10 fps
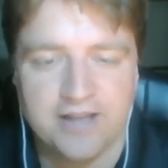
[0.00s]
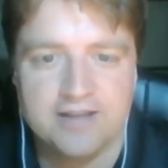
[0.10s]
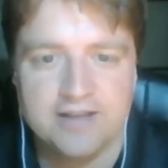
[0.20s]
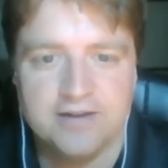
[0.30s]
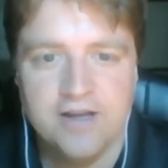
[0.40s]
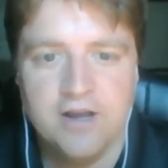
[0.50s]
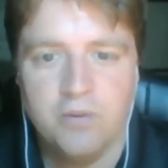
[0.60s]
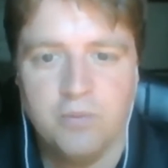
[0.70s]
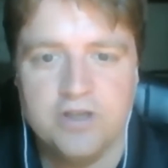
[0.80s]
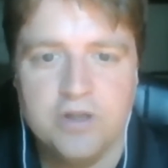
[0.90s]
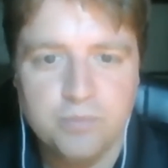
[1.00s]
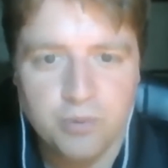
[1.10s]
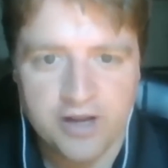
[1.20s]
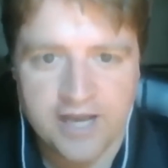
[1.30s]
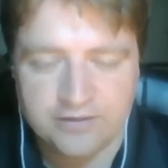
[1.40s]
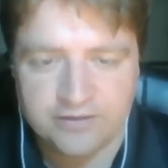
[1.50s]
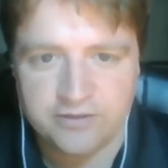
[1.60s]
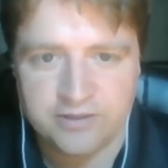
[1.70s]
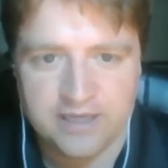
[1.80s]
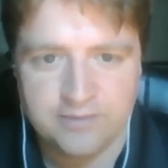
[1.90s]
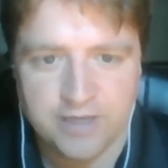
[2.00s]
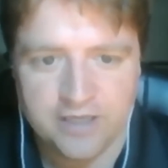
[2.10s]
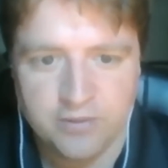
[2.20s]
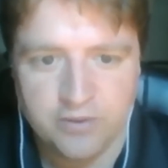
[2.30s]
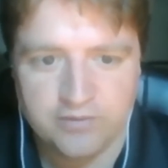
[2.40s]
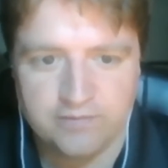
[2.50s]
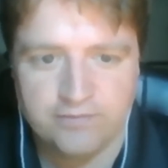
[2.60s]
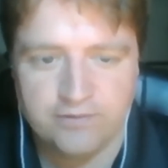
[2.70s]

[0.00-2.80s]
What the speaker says: I think what you point out to, and by quoting